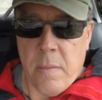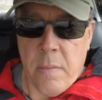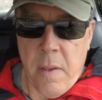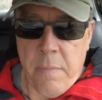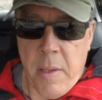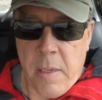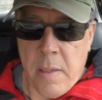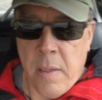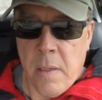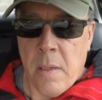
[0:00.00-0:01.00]
We've
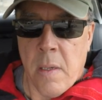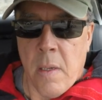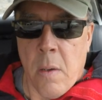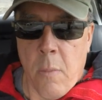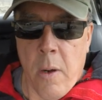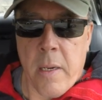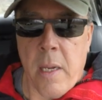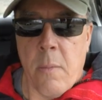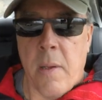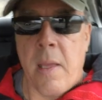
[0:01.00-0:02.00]
been
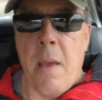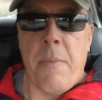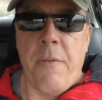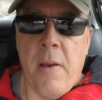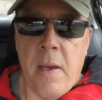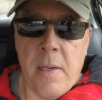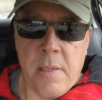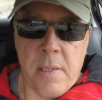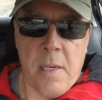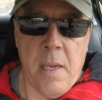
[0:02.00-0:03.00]
working with
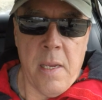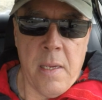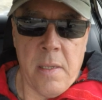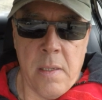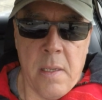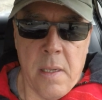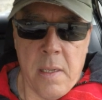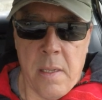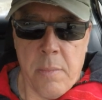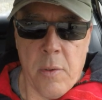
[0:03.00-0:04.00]
Epiphanis
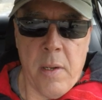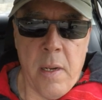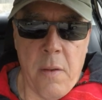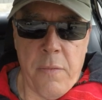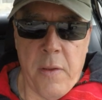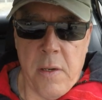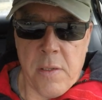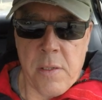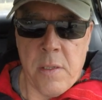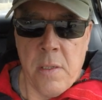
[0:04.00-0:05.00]
and Marine Outfitters
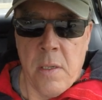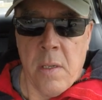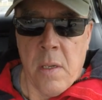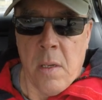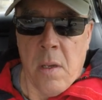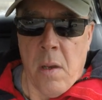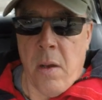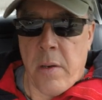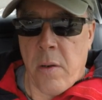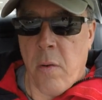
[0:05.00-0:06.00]

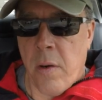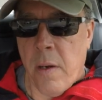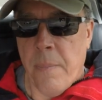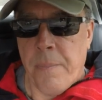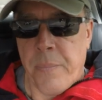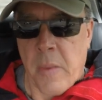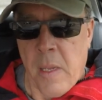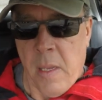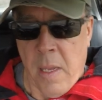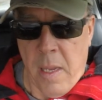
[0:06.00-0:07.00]
on an order,
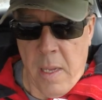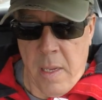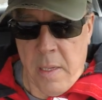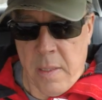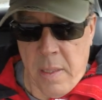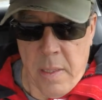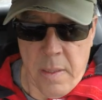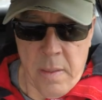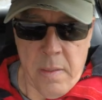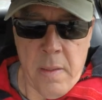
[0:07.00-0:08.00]
and
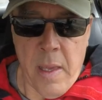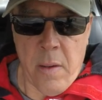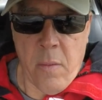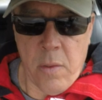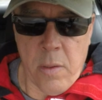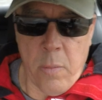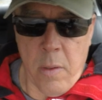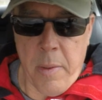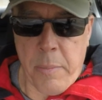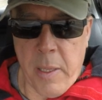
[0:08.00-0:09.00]
that order will
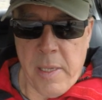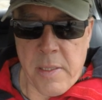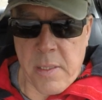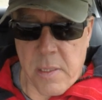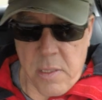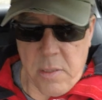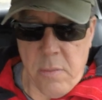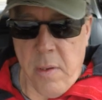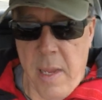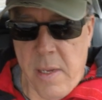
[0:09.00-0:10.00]
be placed as
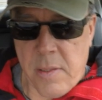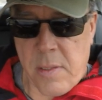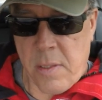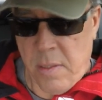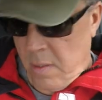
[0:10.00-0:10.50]
soon as